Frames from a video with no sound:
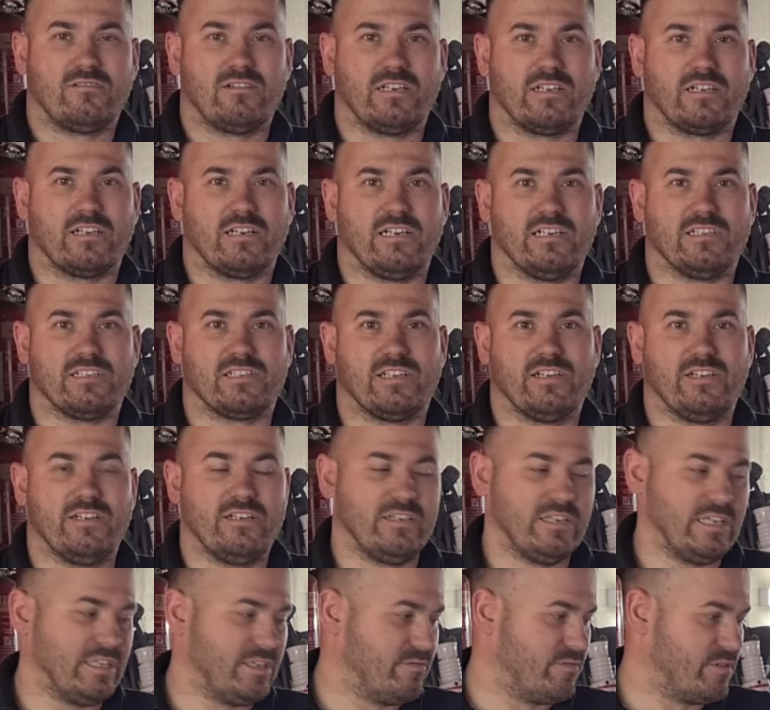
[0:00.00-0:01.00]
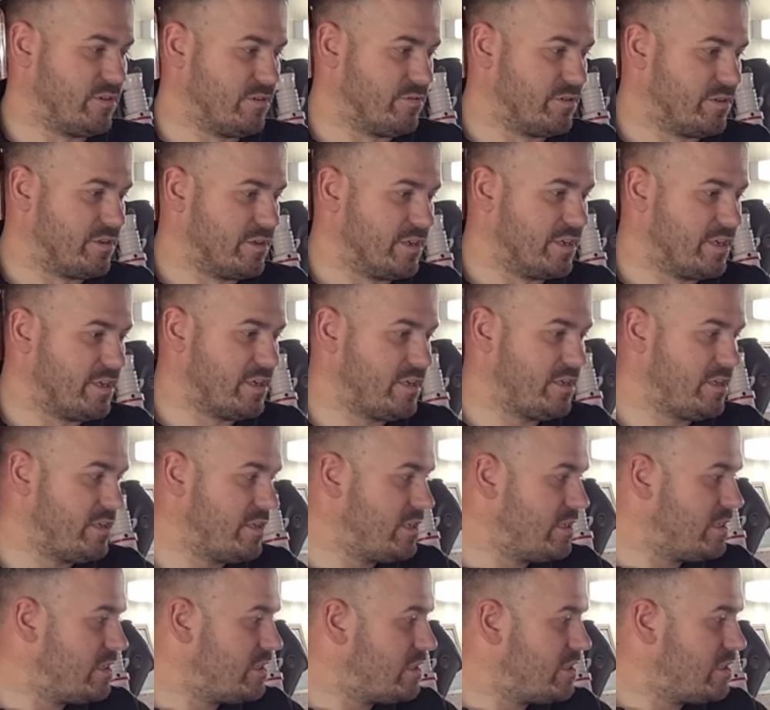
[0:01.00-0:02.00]
Right, guys, end of another day,
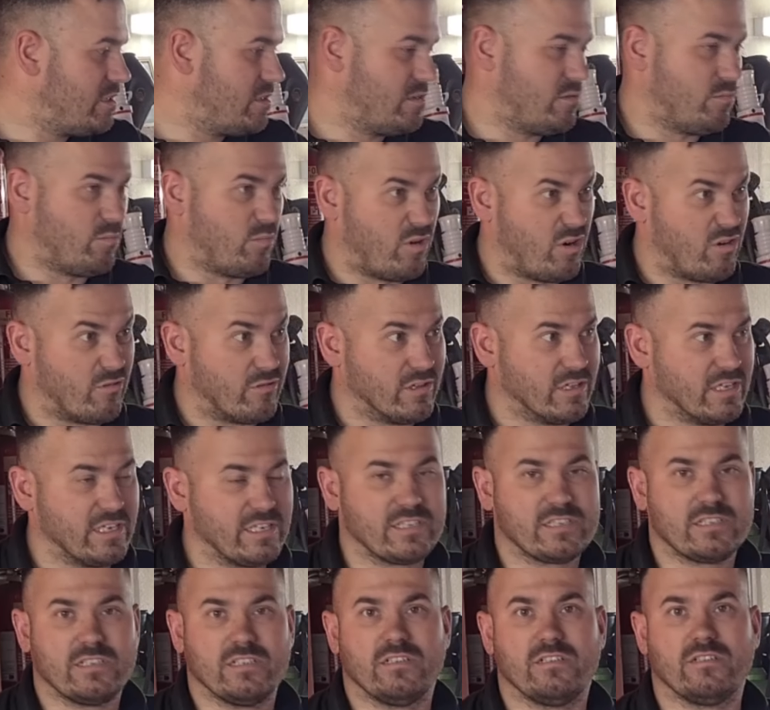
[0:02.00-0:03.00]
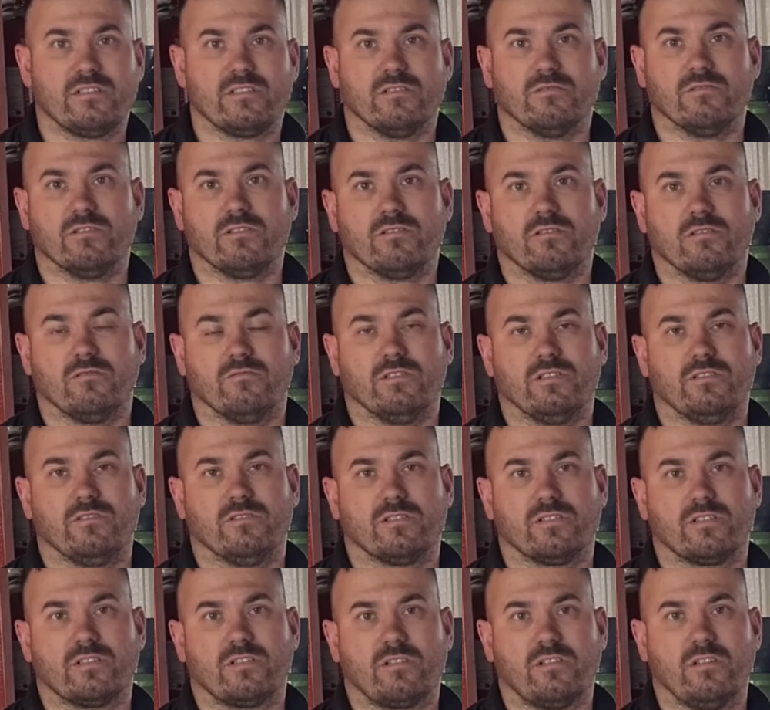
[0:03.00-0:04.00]
more or less. So we thought we'd
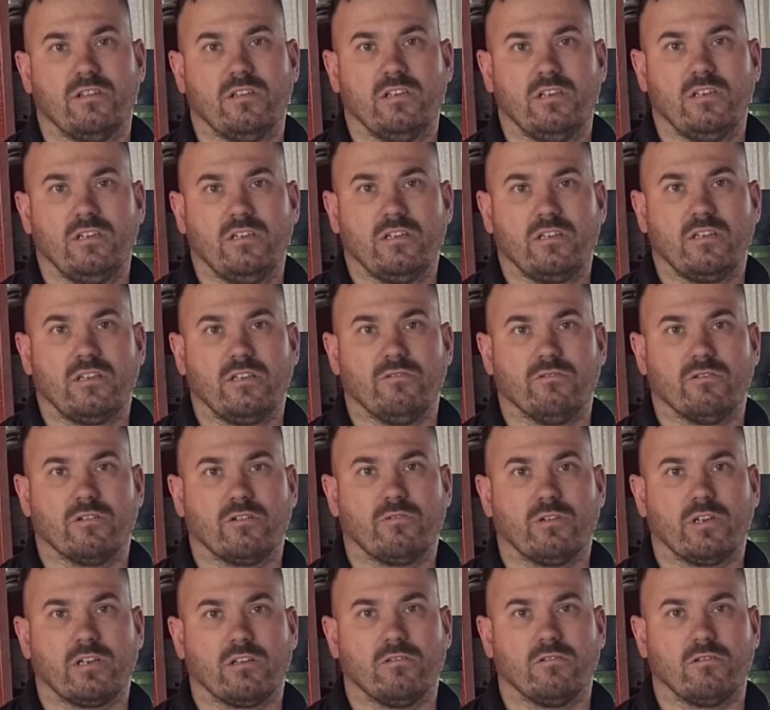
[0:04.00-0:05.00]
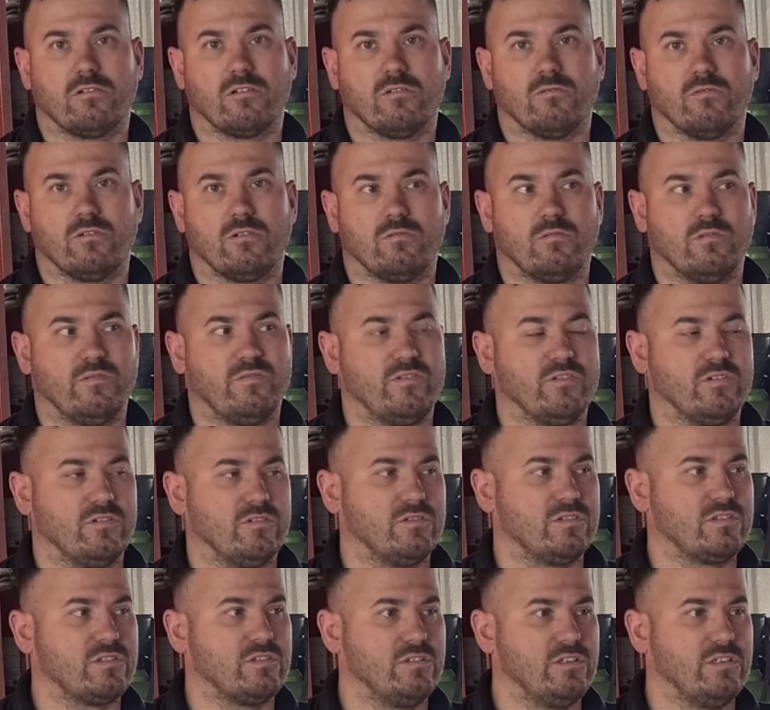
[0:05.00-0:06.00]
just give you a quick look at what we've
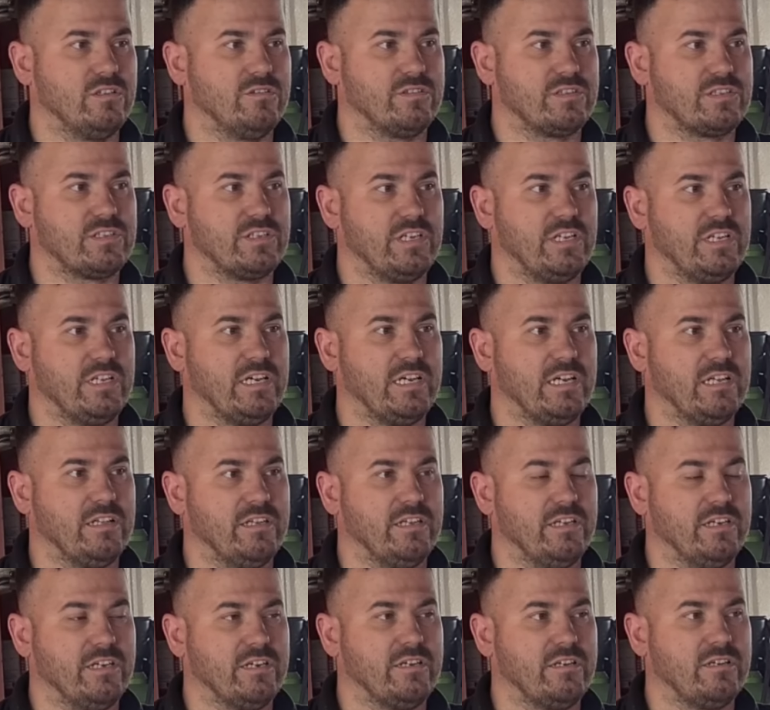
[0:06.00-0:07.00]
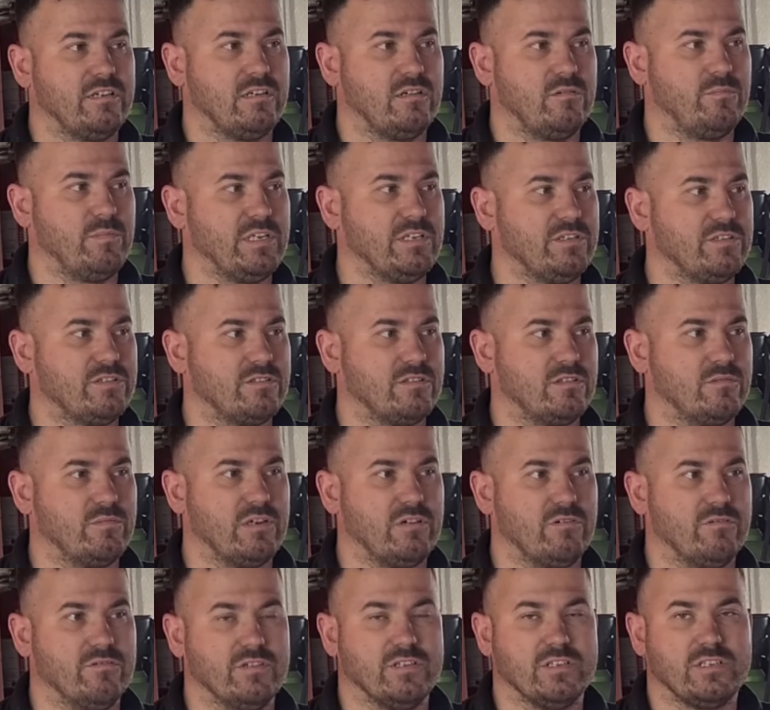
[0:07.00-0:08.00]
done. So you'll have seen earlier, I mentioned
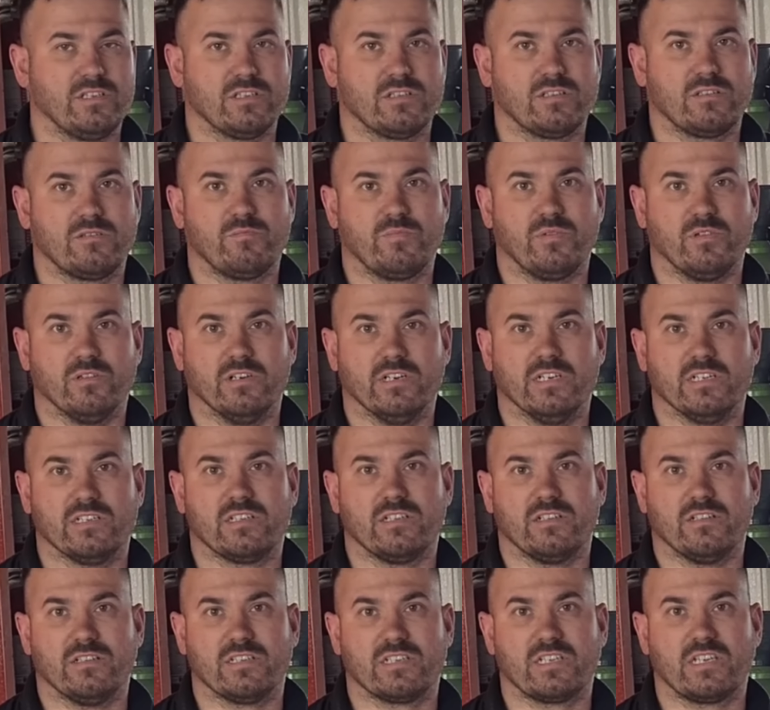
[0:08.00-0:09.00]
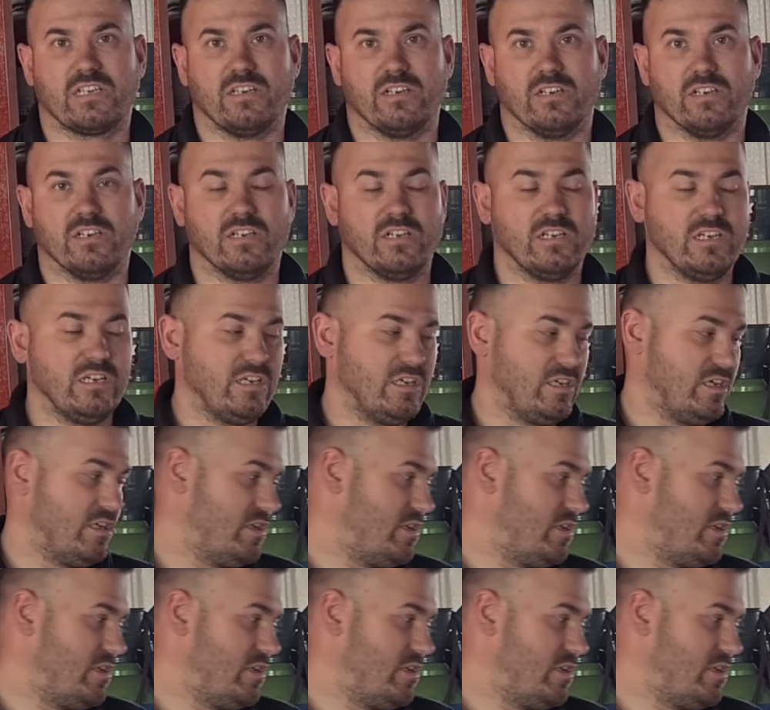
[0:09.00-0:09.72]
about these plates and this kit.